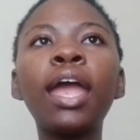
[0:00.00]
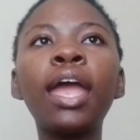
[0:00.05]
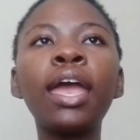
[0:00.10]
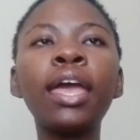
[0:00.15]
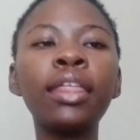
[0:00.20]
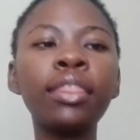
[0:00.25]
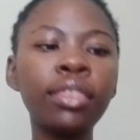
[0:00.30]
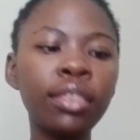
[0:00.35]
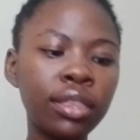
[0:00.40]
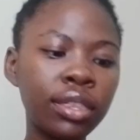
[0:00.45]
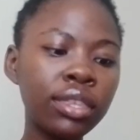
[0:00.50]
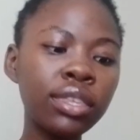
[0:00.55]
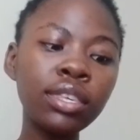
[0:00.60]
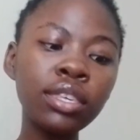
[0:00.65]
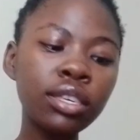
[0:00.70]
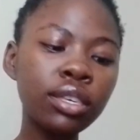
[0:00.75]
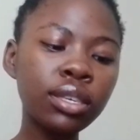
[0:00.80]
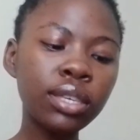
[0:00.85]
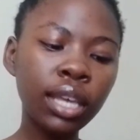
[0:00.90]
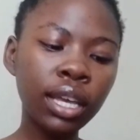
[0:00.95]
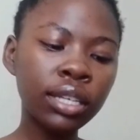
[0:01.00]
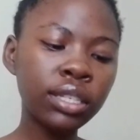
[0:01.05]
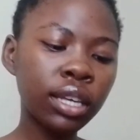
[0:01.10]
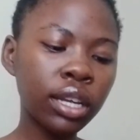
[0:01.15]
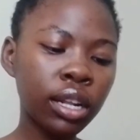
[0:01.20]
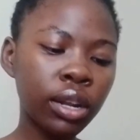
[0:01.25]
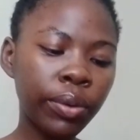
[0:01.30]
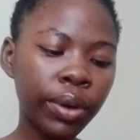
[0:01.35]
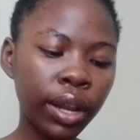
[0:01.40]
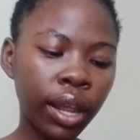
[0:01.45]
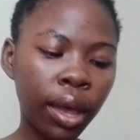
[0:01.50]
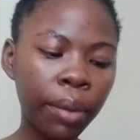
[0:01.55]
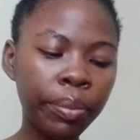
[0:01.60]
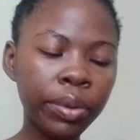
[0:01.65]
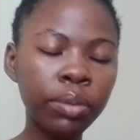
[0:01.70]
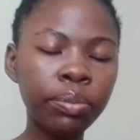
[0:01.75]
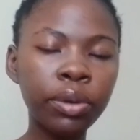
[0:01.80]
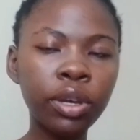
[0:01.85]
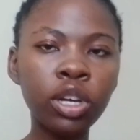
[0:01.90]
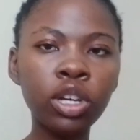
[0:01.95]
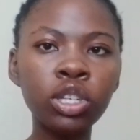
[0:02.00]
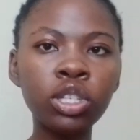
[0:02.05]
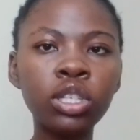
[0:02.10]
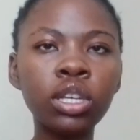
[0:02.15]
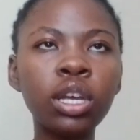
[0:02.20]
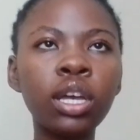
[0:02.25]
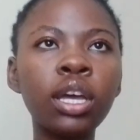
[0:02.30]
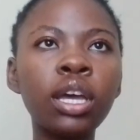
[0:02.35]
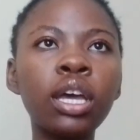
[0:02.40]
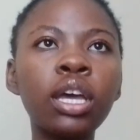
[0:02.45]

and this is exactly what happened because,